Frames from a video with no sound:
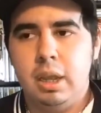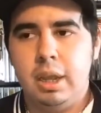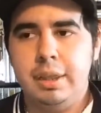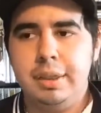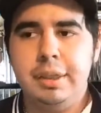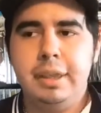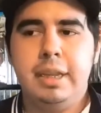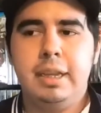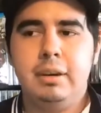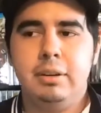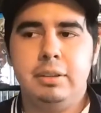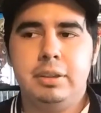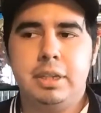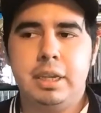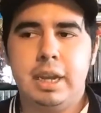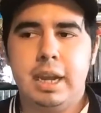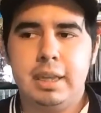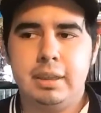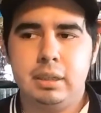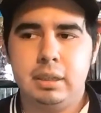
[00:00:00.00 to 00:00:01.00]
in the end of the
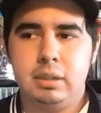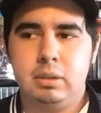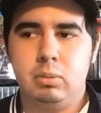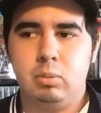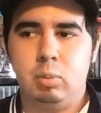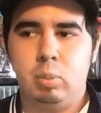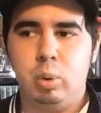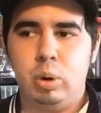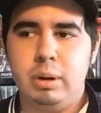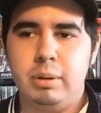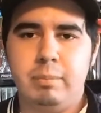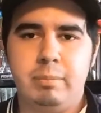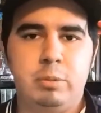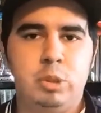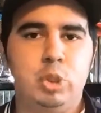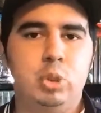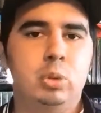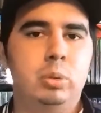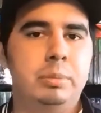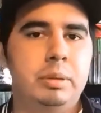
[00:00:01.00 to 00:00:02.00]
day, I think what
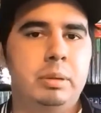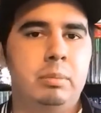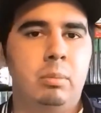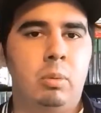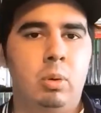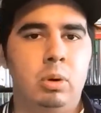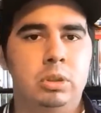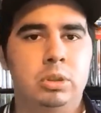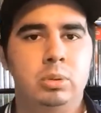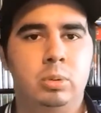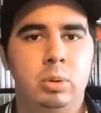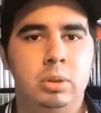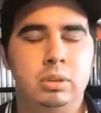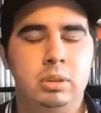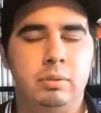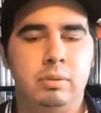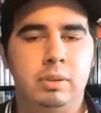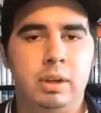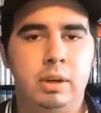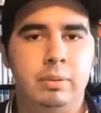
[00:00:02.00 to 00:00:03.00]
drew me more towards
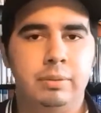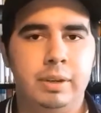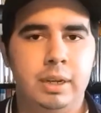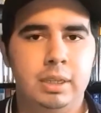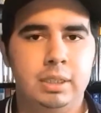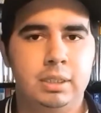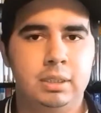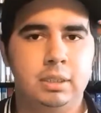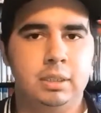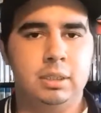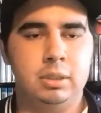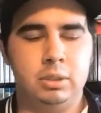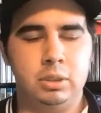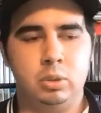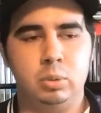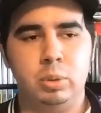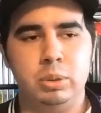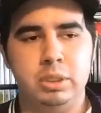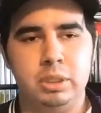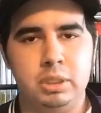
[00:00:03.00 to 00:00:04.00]
the Final Fantasy series
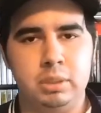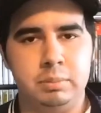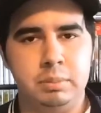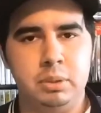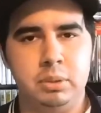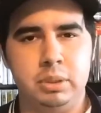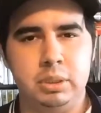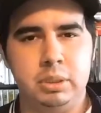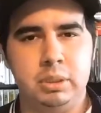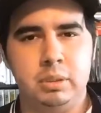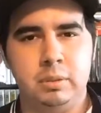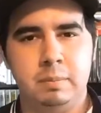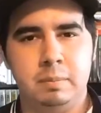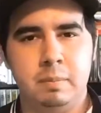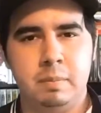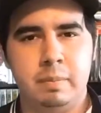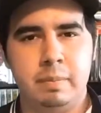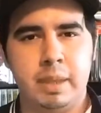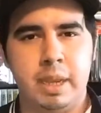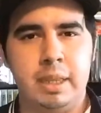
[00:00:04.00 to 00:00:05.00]
was its music,
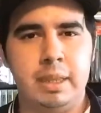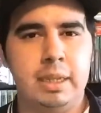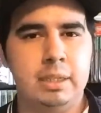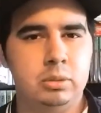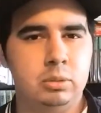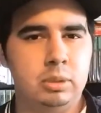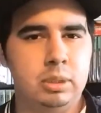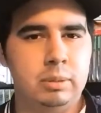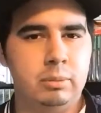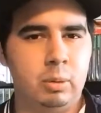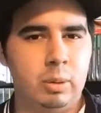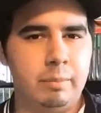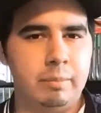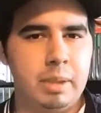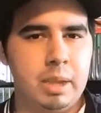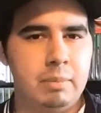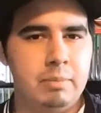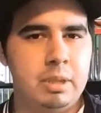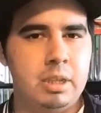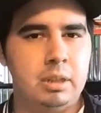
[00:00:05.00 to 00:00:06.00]
and that's really what
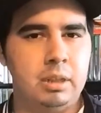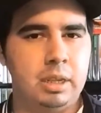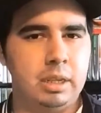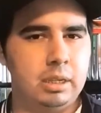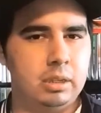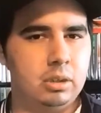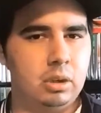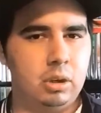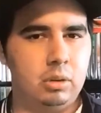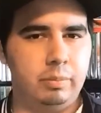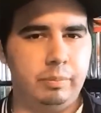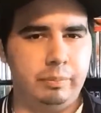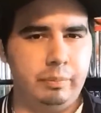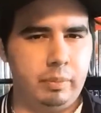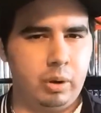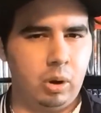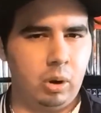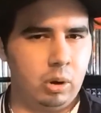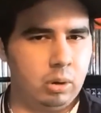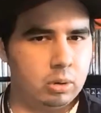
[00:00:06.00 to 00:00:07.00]
made me like a
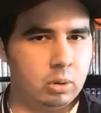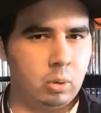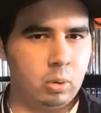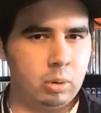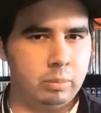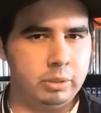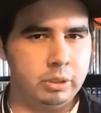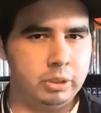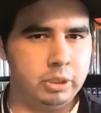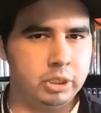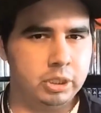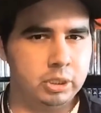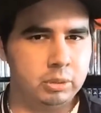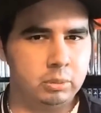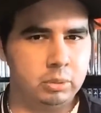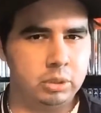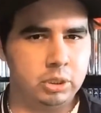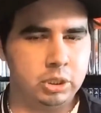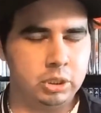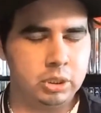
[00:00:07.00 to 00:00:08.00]
hardcore musician,
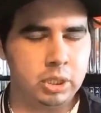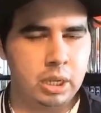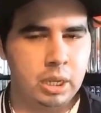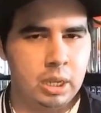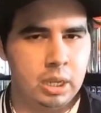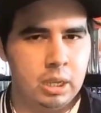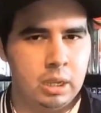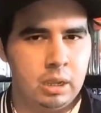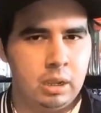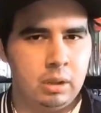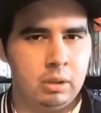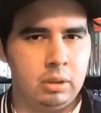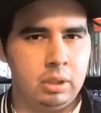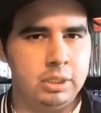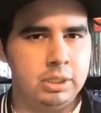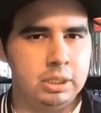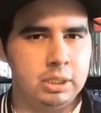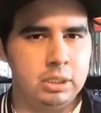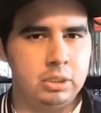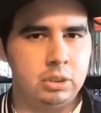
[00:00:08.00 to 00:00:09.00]
was just
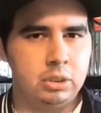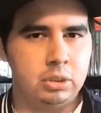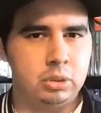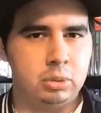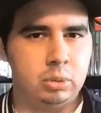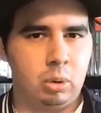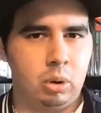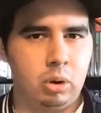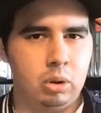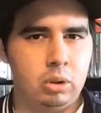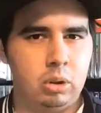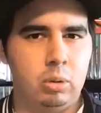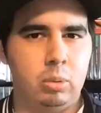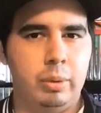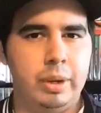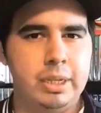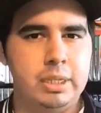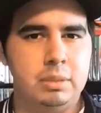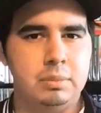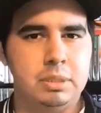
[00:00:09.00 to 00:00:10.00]
listening to all the
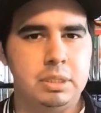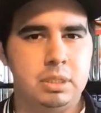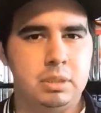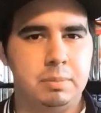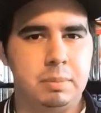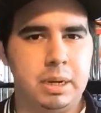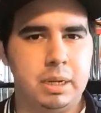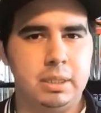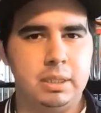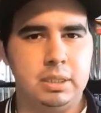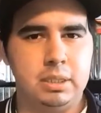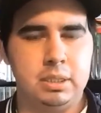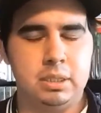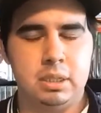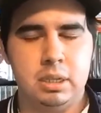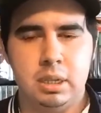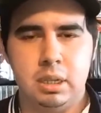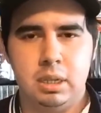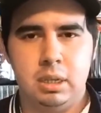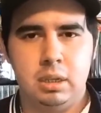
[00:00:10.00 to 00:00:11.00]
arrangements by these
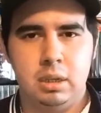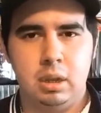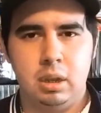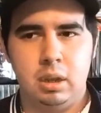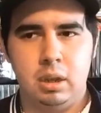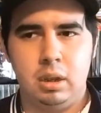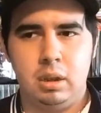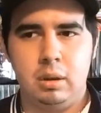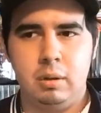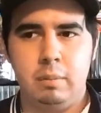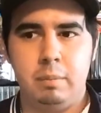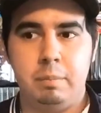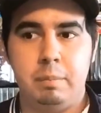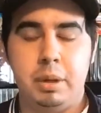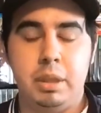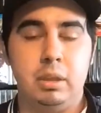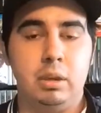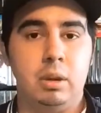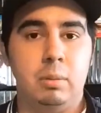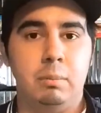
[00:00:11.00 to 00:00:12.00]

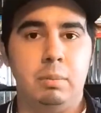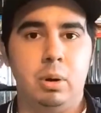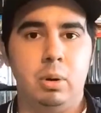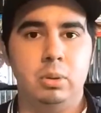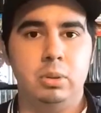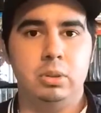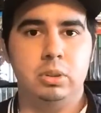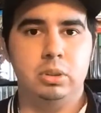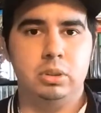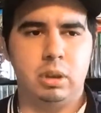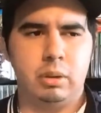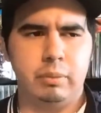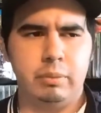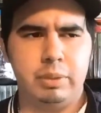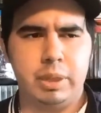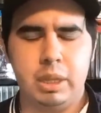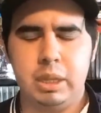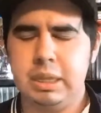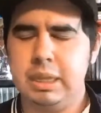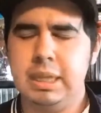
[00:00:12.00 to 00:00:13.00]
by the composers of
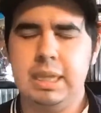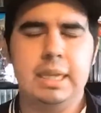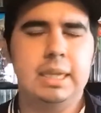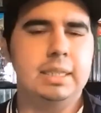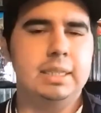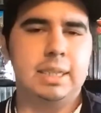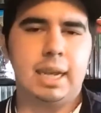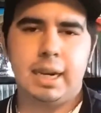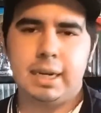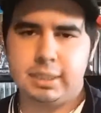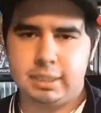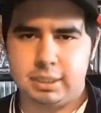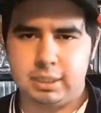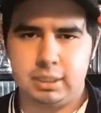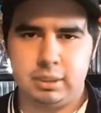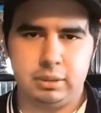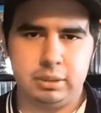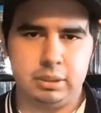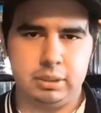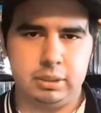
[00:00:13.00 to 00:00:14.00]
the entire
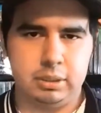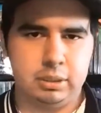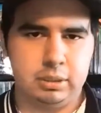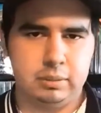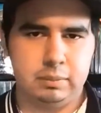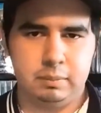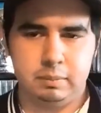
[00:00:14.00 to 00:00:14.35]
series.